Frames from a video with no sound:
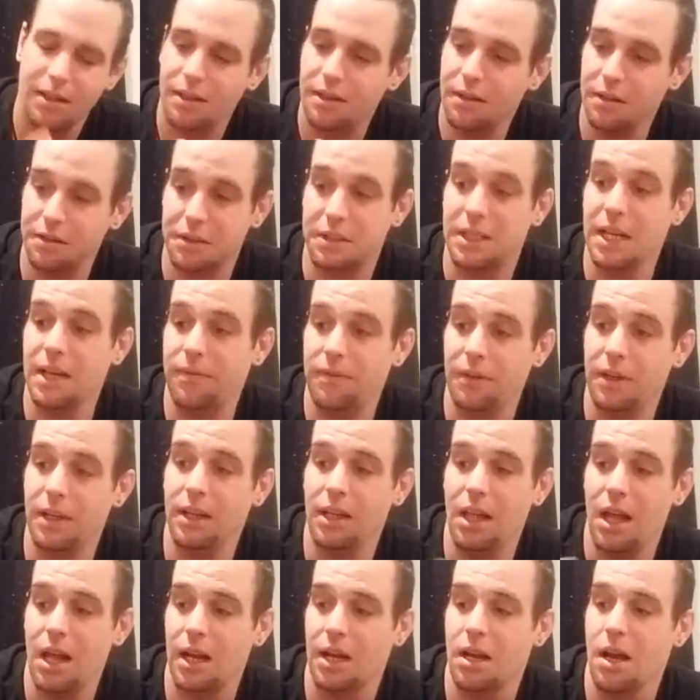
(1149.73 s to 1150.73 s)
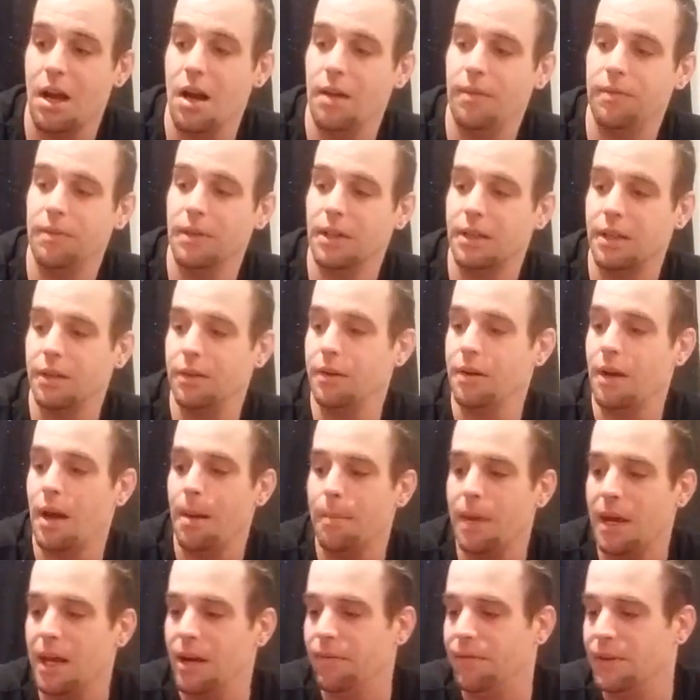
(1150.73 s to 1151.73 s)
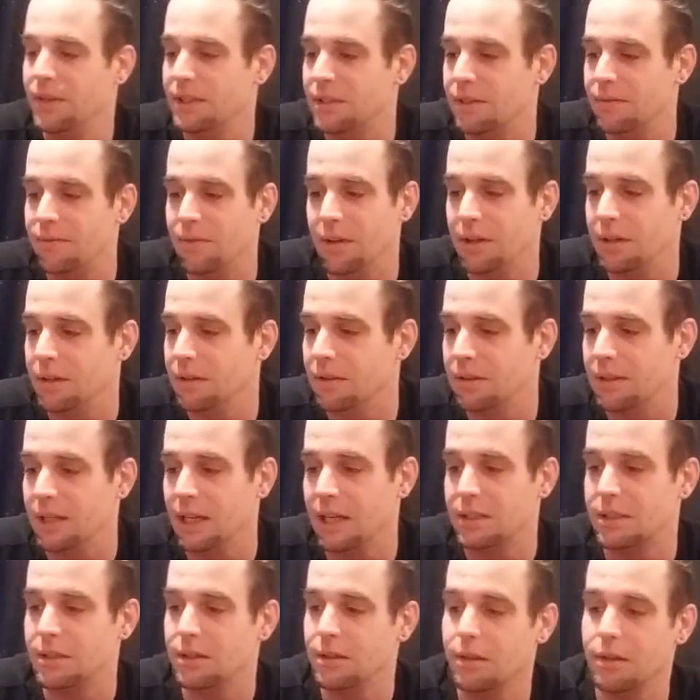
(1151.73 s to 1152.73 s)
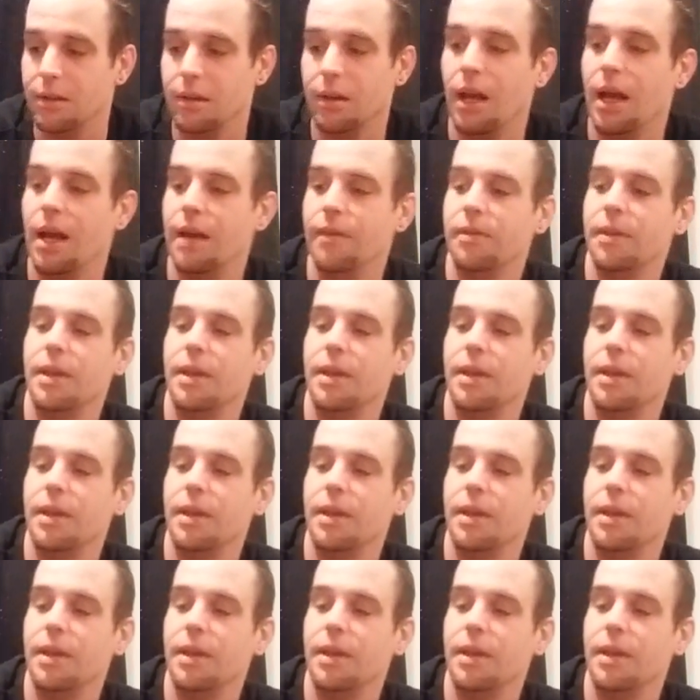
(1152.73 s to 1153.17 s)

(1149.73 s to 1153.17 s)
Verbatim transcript: There's definitely a lot of conflict, and they're not manifesting very good things into their life,